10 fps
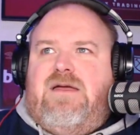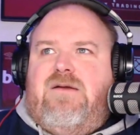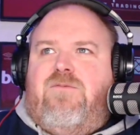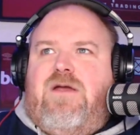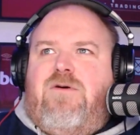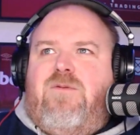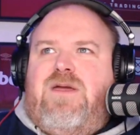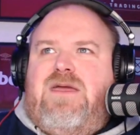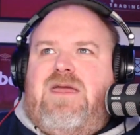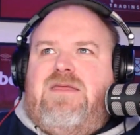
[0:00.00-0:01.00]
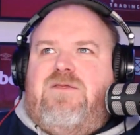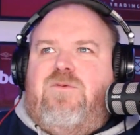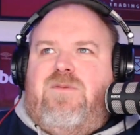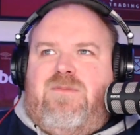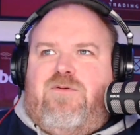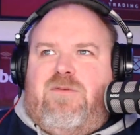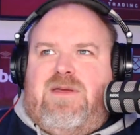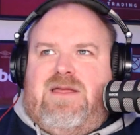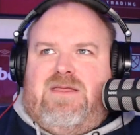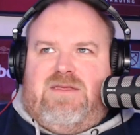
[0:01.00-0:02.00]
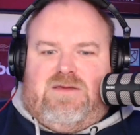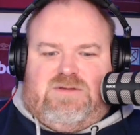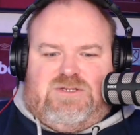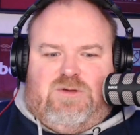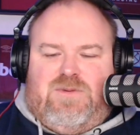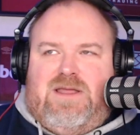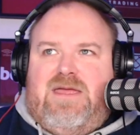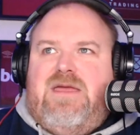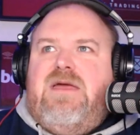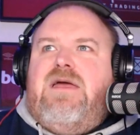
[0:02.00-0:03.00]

where are we in the Women Premier, in the Super League?